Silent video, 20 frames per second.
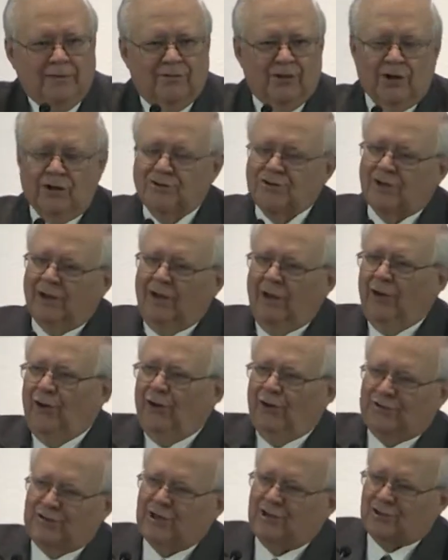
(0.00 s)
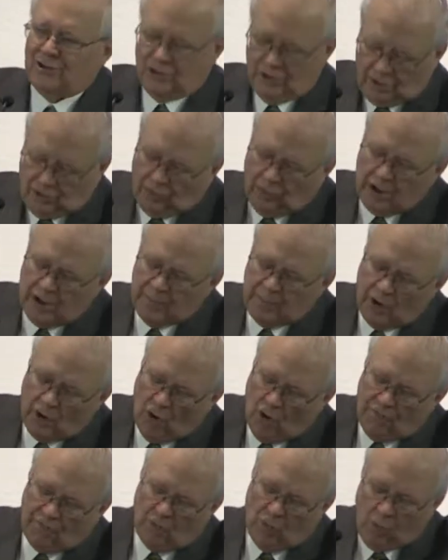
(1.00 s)
There's a little disagreement
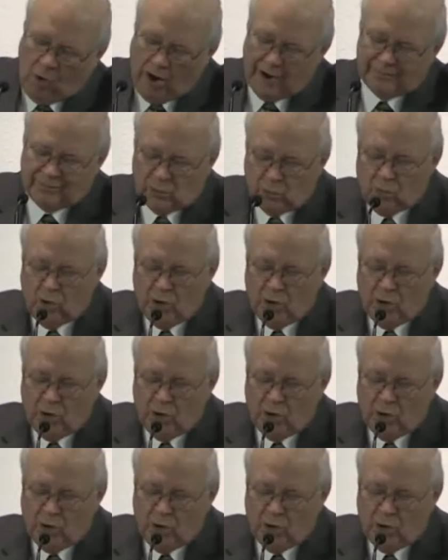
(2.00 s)
over what the